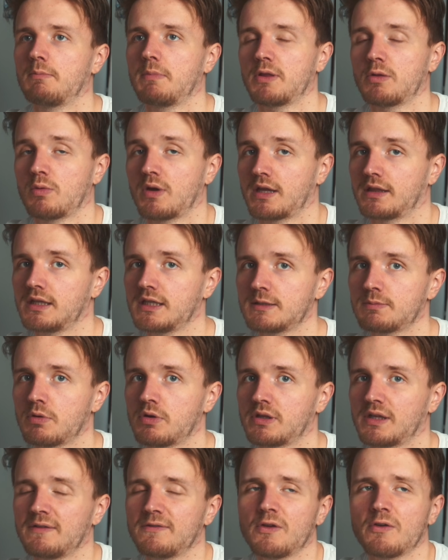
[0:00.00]
By the way, at this
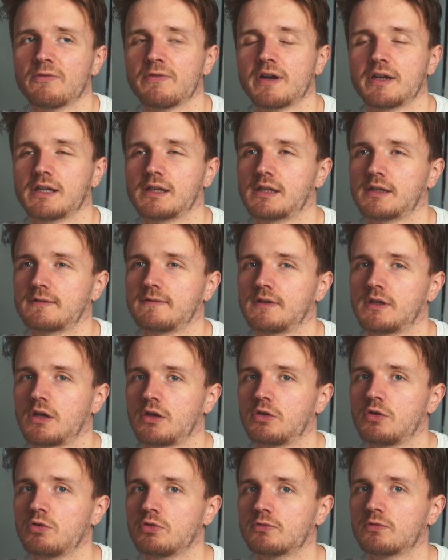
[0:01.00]
point, if you're finding this video
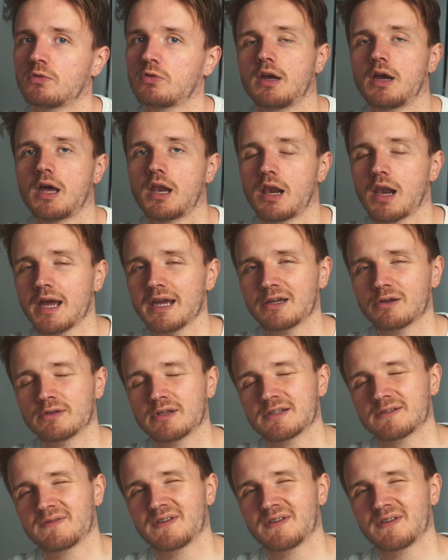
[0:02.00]
useful, a like on this